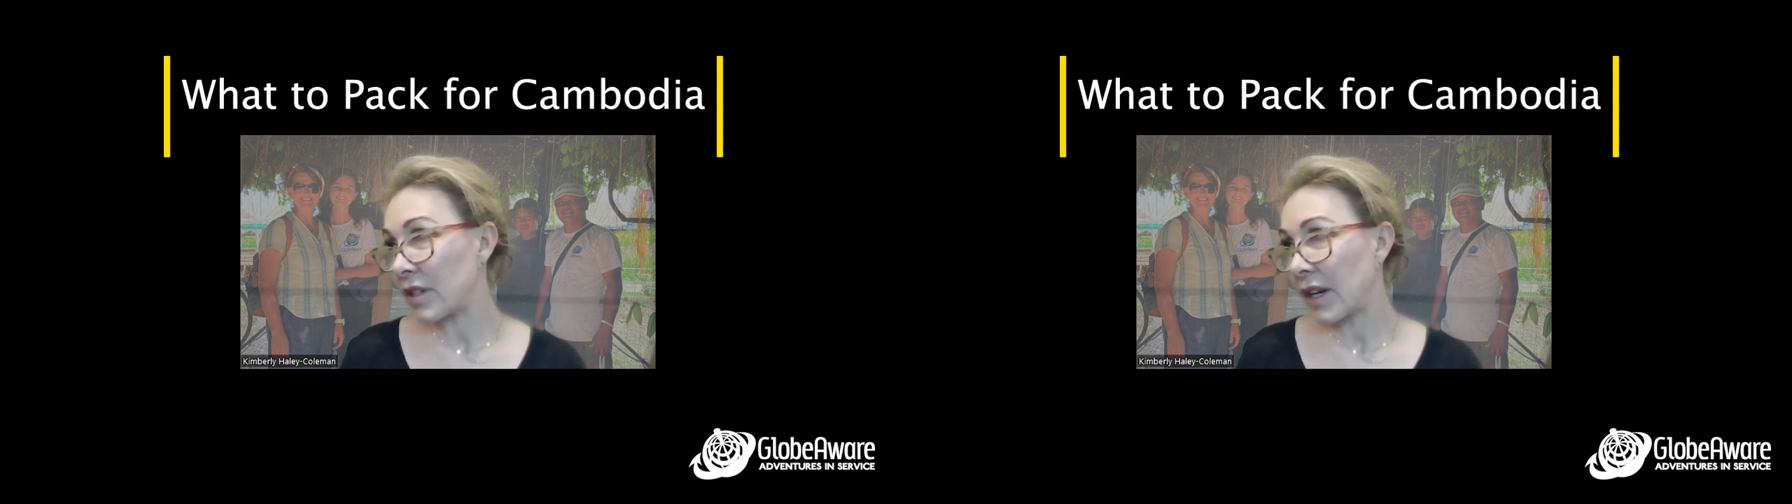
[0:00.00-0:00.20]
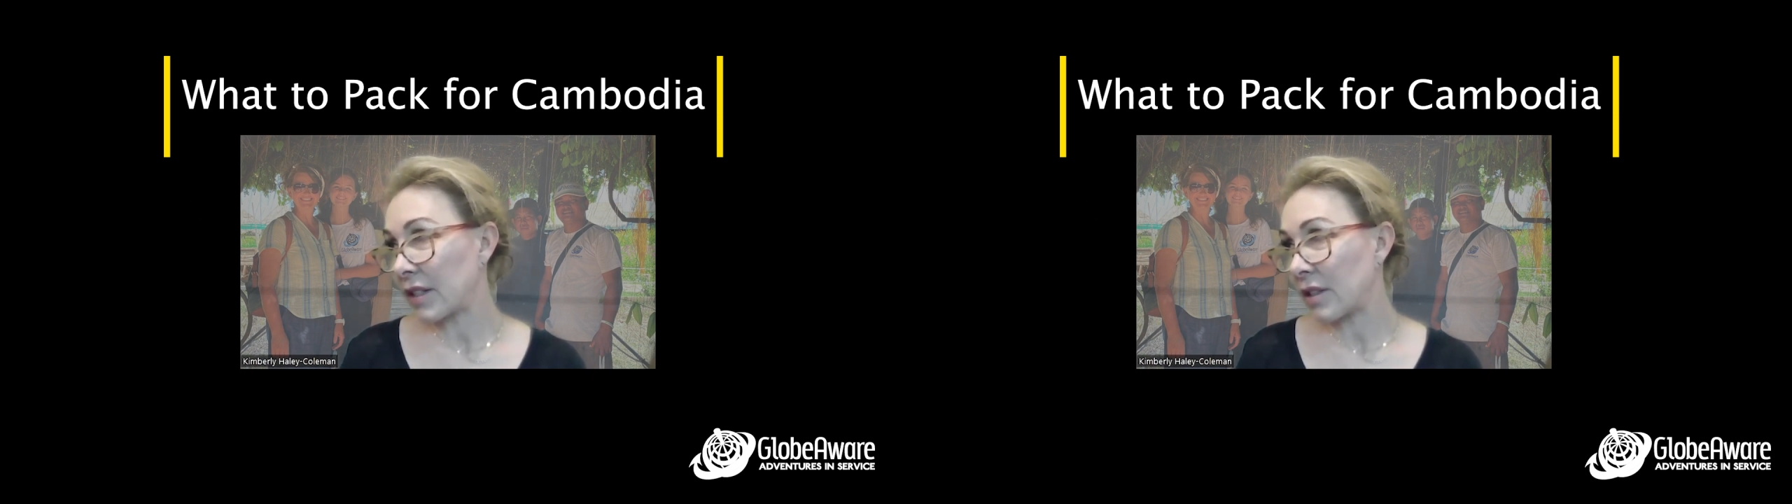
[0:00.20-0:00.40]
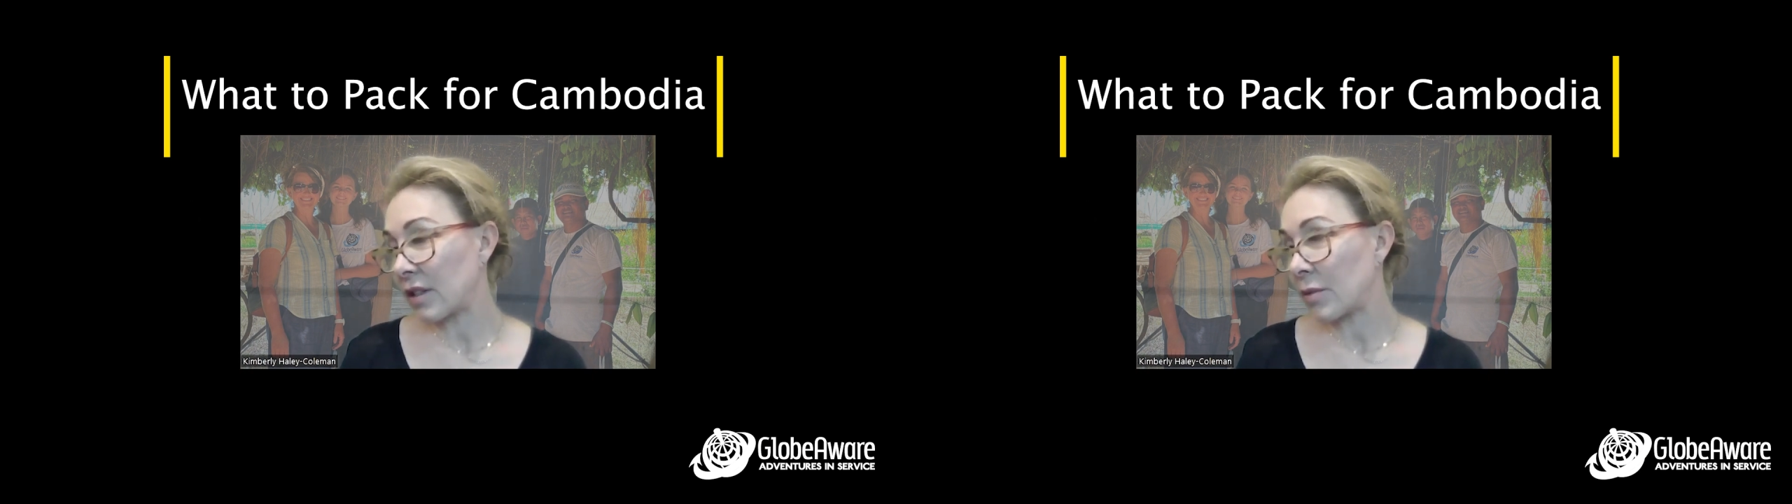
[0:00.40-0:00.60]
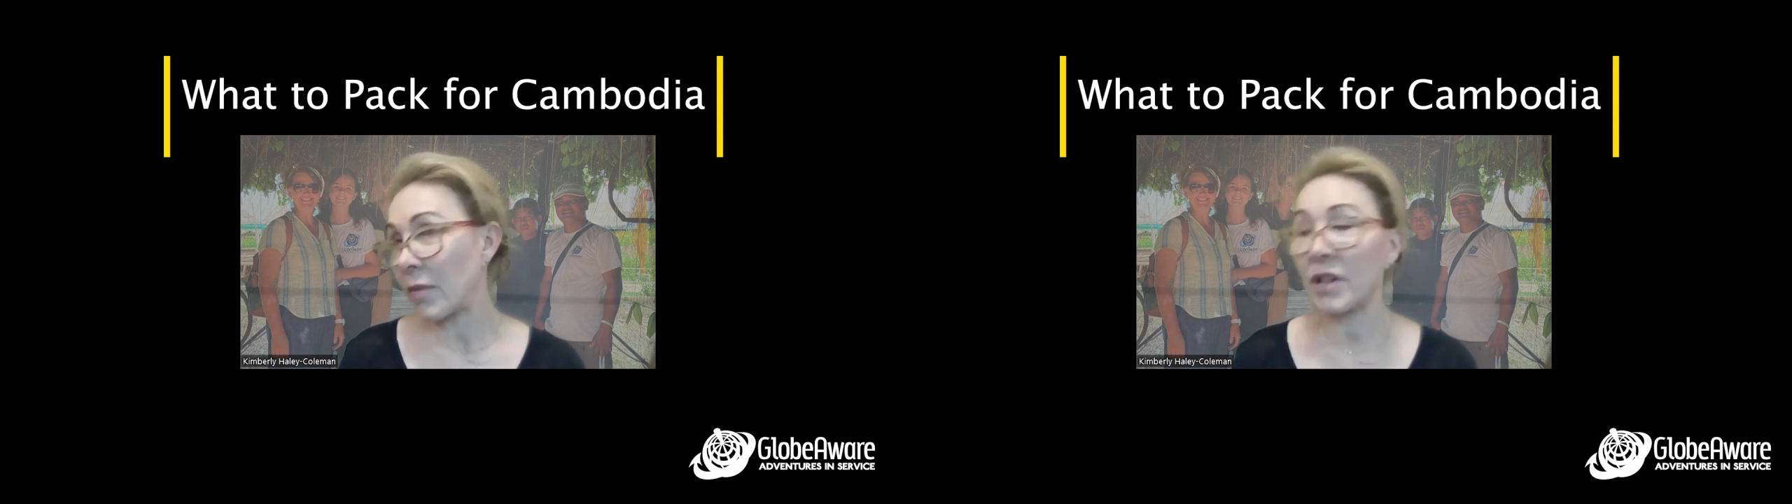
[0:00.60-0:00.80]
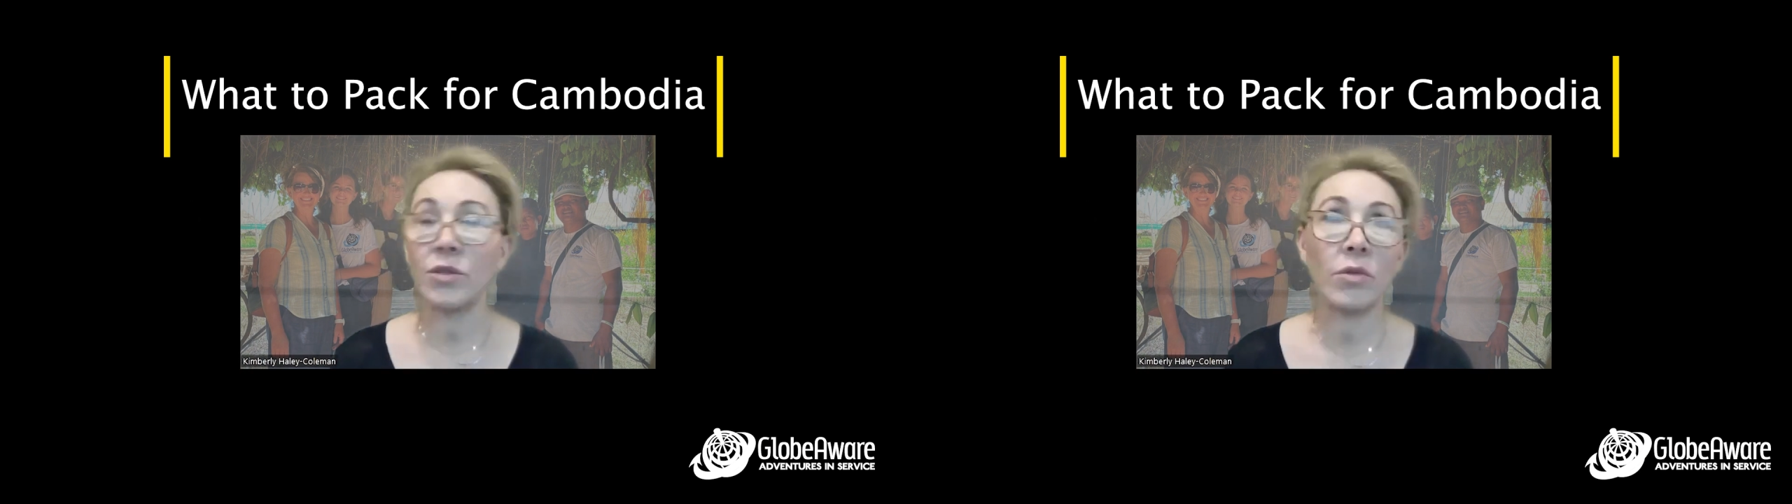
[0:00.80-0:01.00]
in Texas is
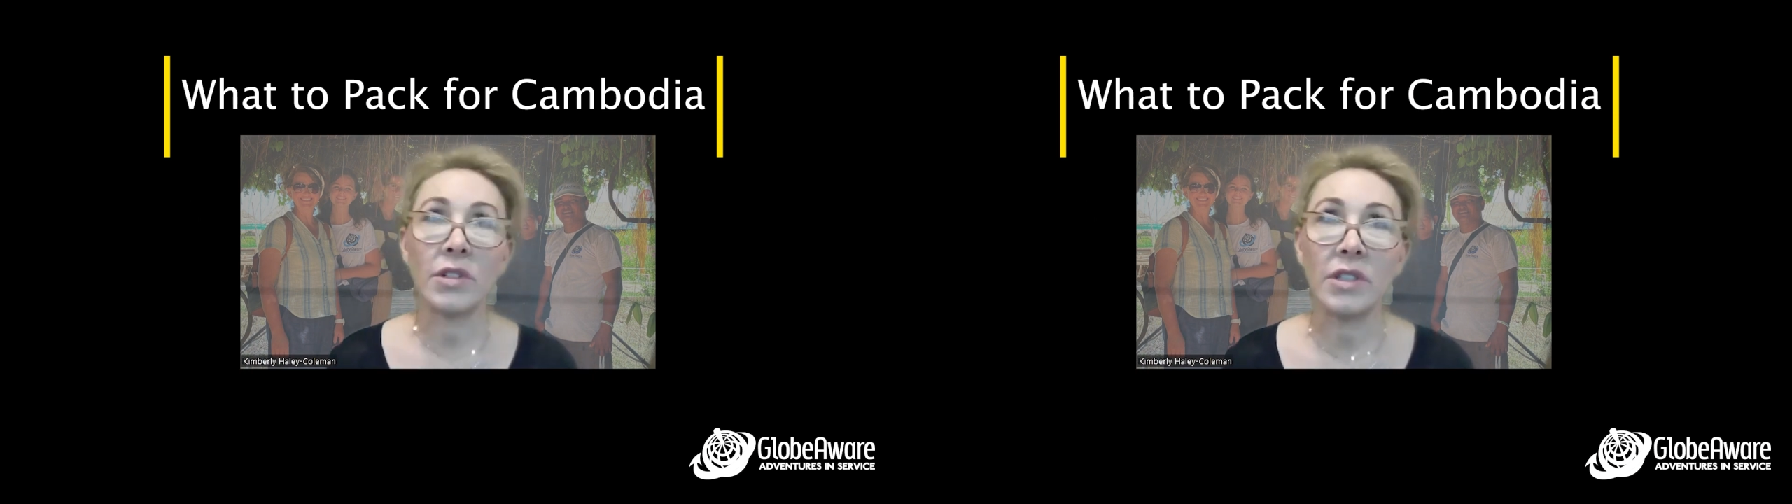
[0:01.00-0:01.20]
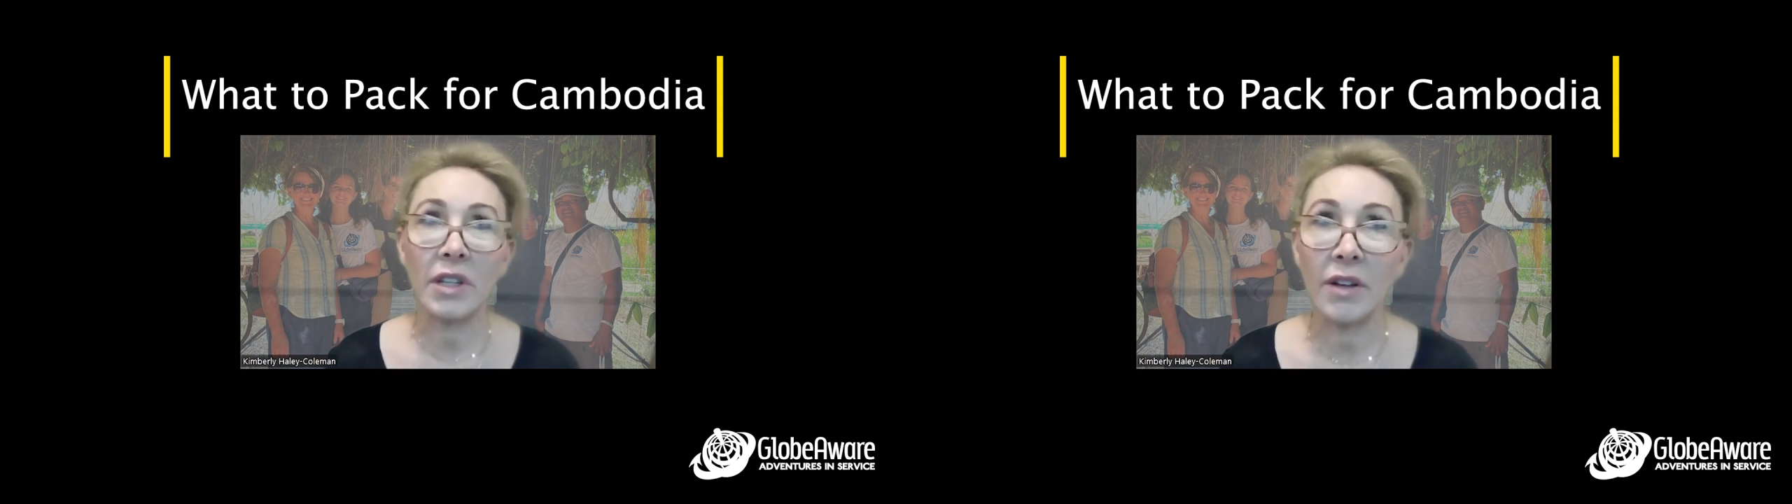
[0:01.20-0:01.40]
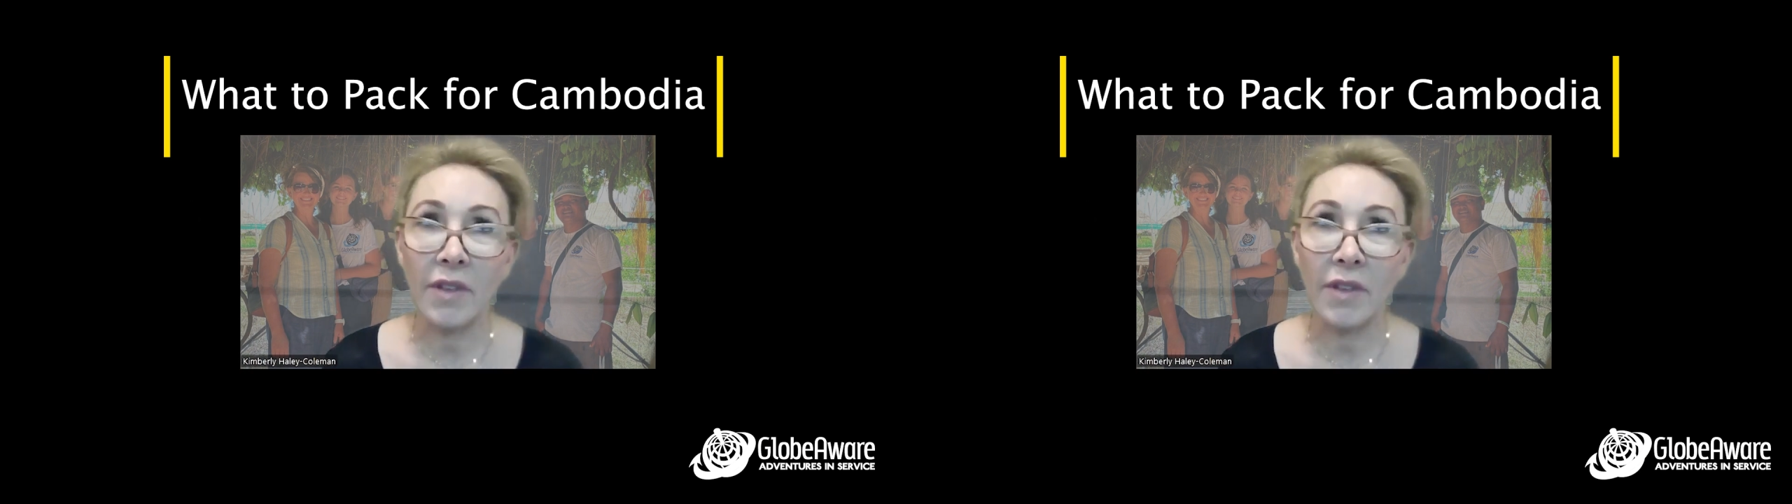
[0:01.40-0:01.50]
much worse than